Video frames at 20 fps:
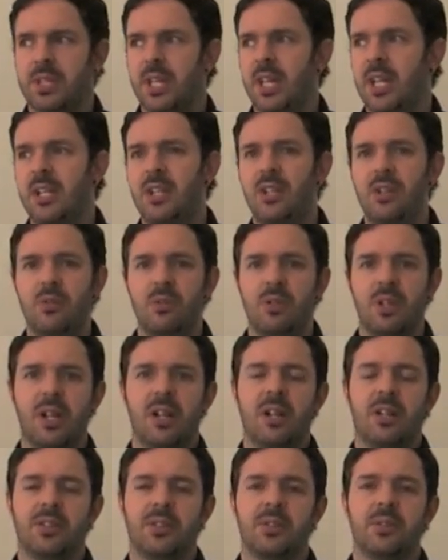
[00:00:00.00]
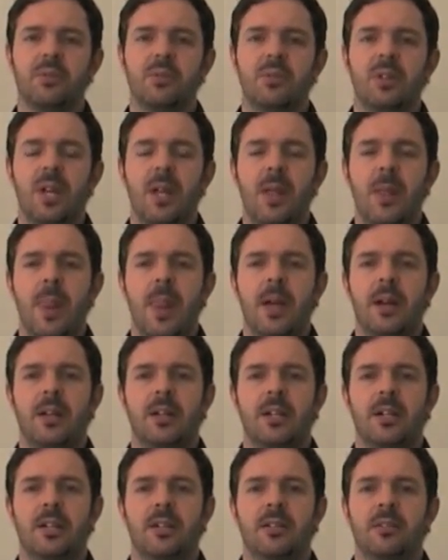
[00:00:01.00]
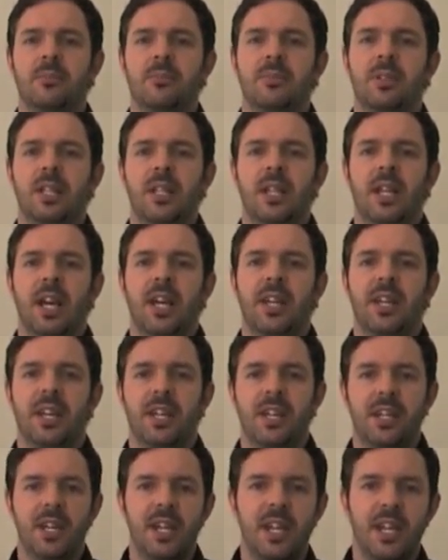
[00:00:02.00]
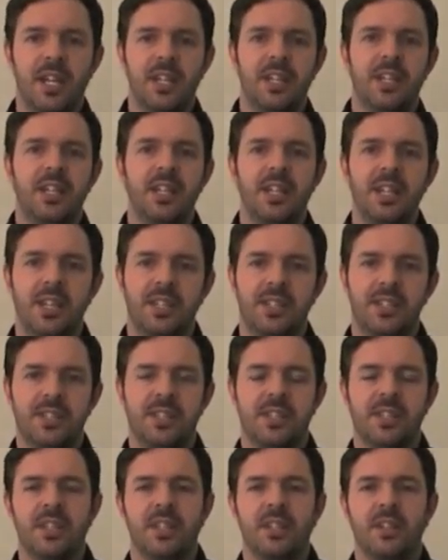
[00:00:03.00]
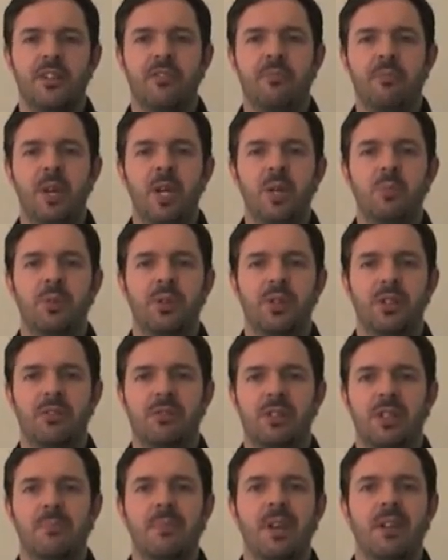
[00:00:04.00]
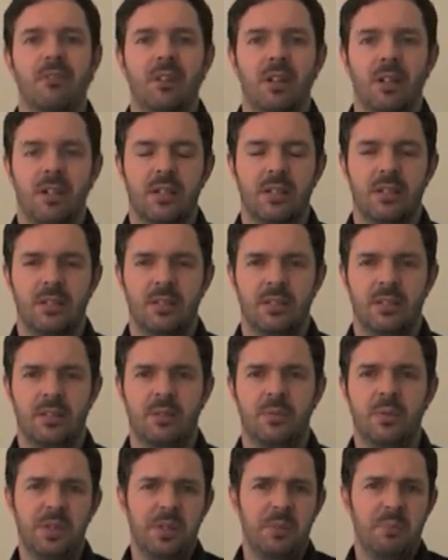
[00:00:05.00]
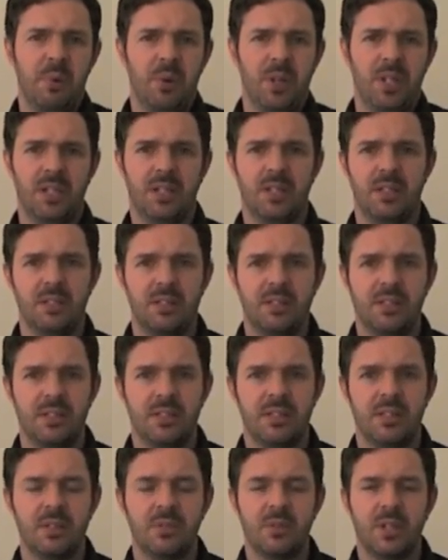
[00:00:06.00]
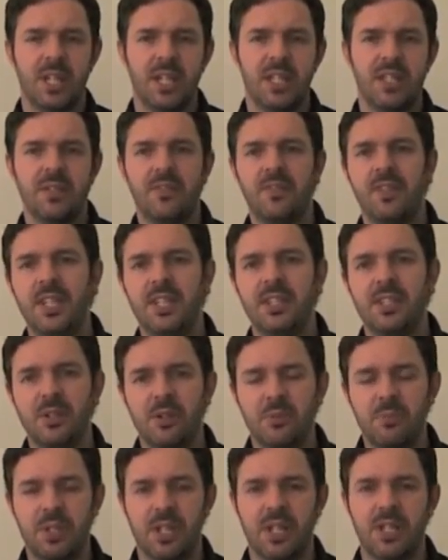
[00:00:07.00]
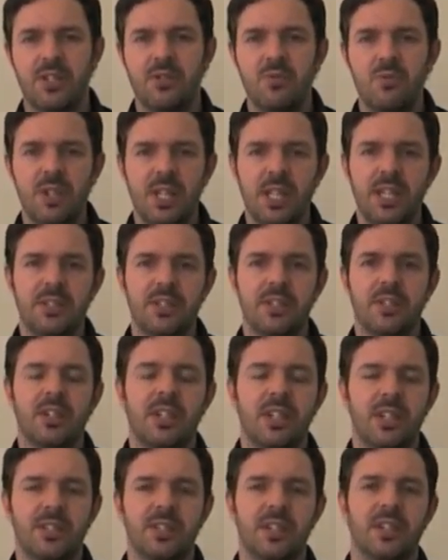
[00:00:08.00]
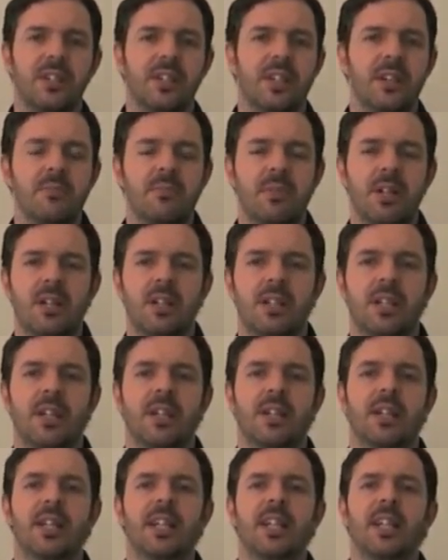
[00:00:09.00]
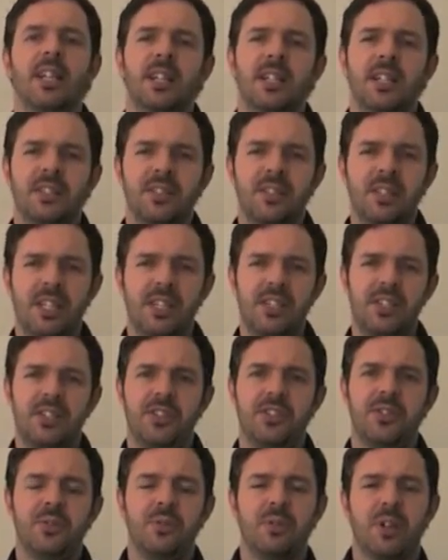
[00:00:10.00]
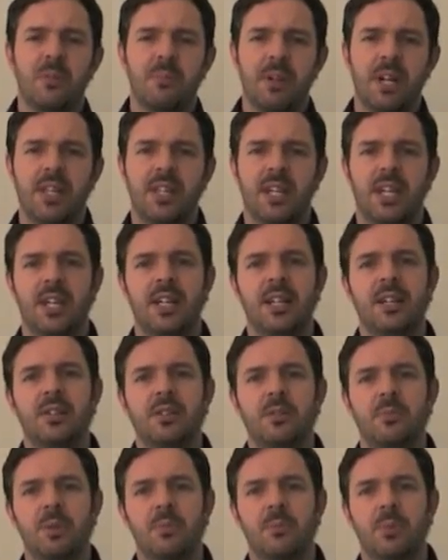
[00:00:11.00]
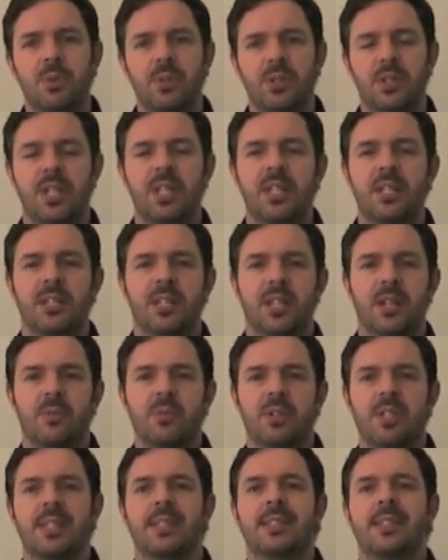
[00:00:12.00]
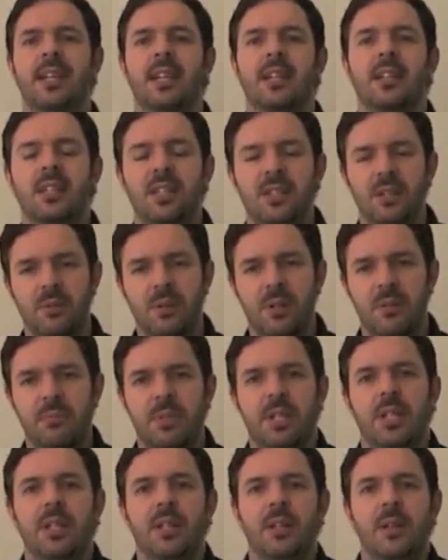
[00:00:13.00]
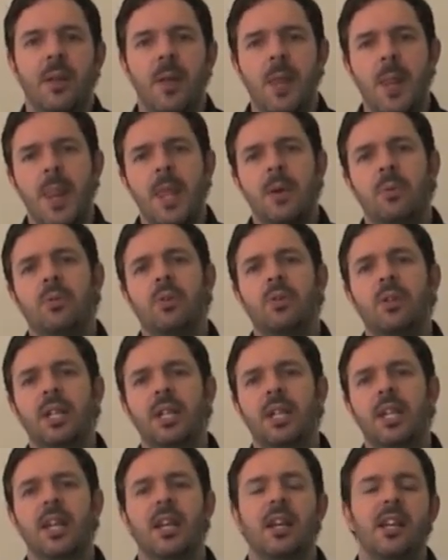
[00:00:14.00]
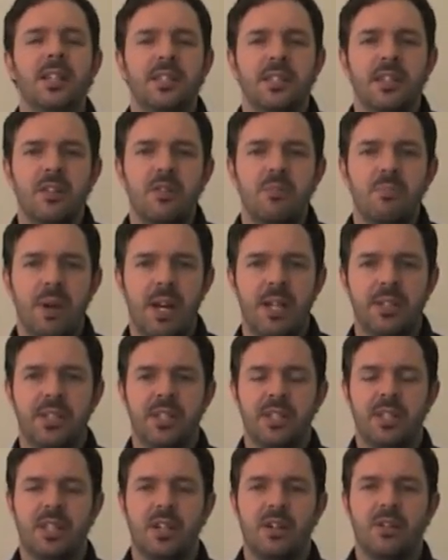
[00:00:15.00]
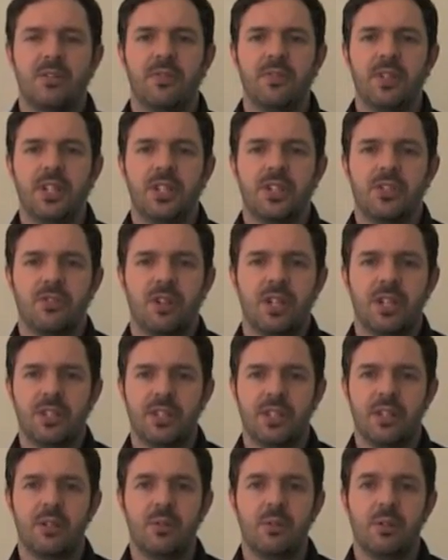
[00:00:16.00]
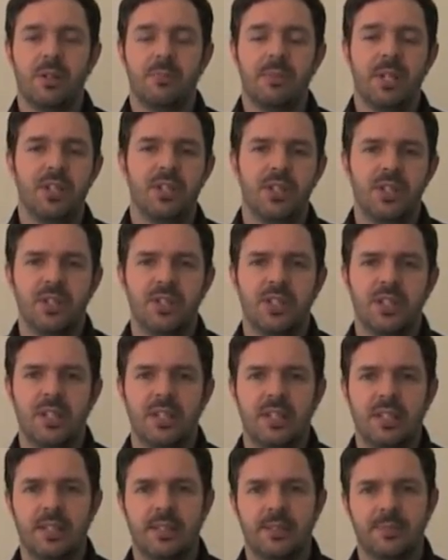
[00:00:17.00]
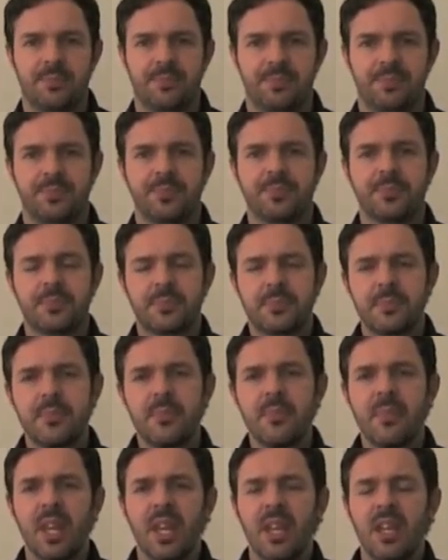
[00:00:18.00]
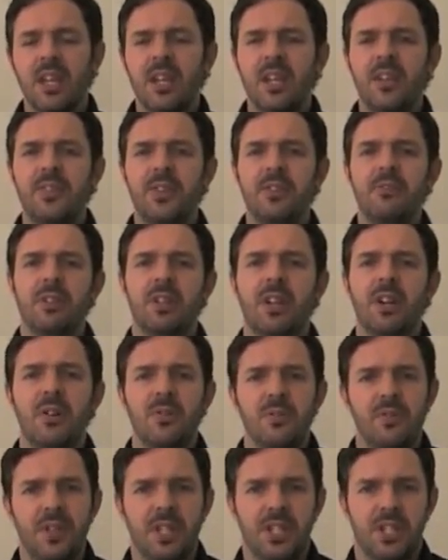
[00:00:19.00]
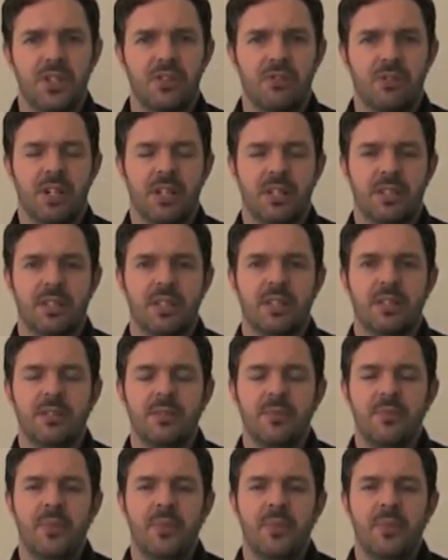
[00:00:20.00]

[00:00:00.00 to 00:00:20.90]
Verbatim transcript: say in Newcastle, um, and then hitting a list of people that are in America. What's the point? Okay, it defeats the object. You need to look at your target market. So let's just talk about that in a little bit more detail. What exactly do I mean? Well, again, let's go back to the golf instructor who I mentioned earlier. If you're a golf instructor